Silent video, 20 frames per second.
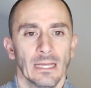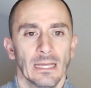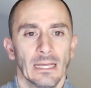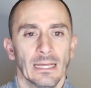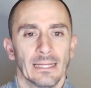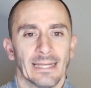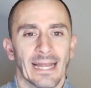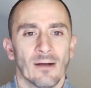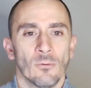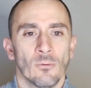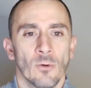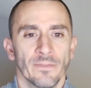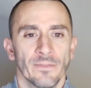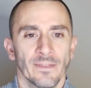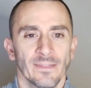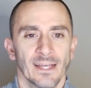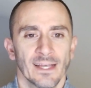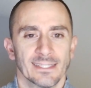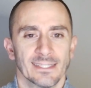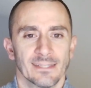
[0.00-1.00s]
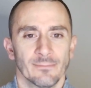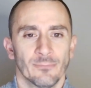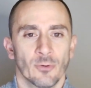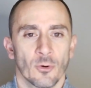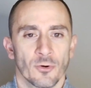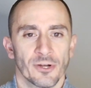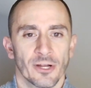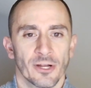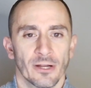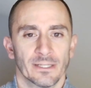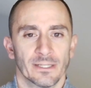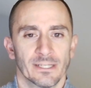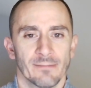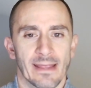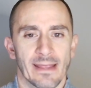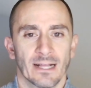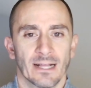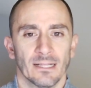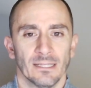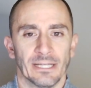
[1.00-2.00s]
Now, one thing that's important to
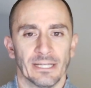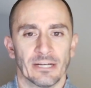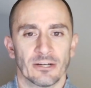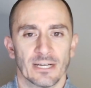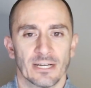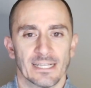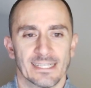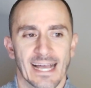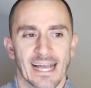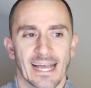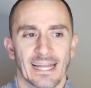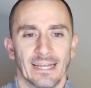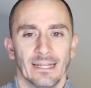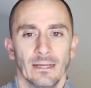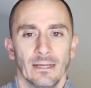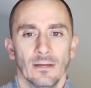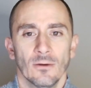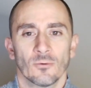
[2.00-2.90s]
make clear is that